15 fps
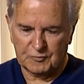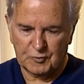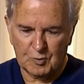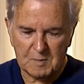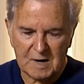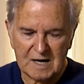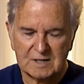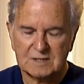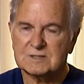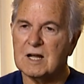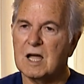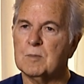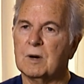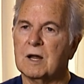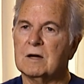four-mic
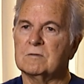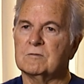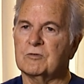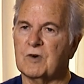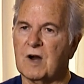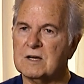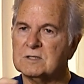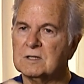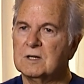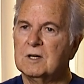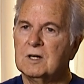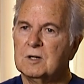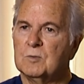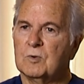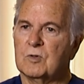table out in front
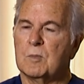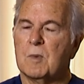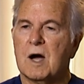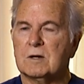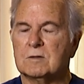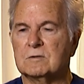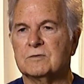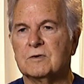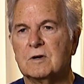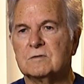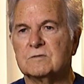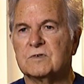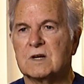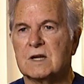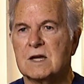with a microphone
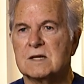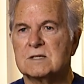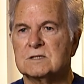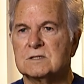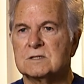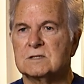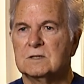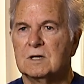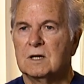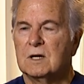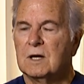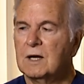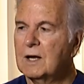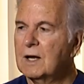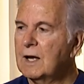for guests.
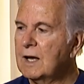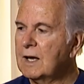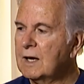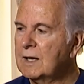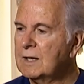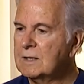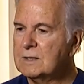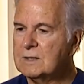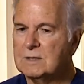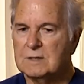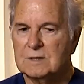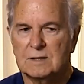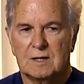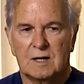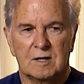And
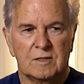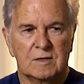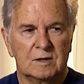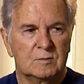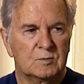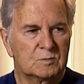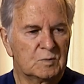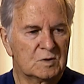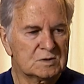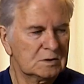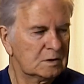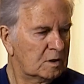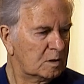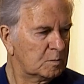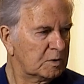I think it wasn't
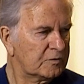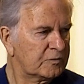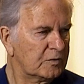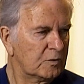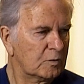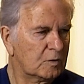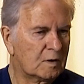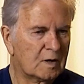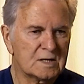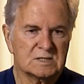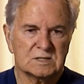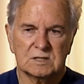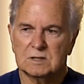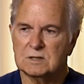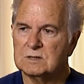long before I
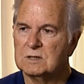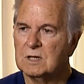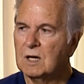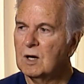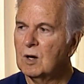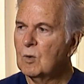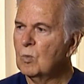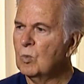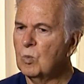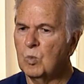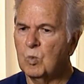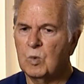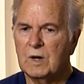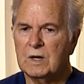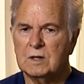said,
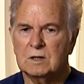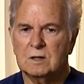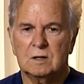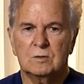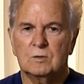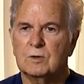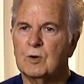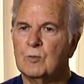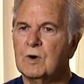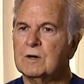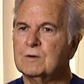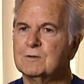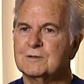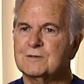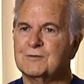where do you get all your
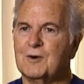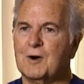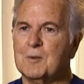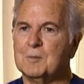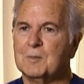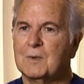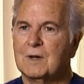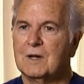records from?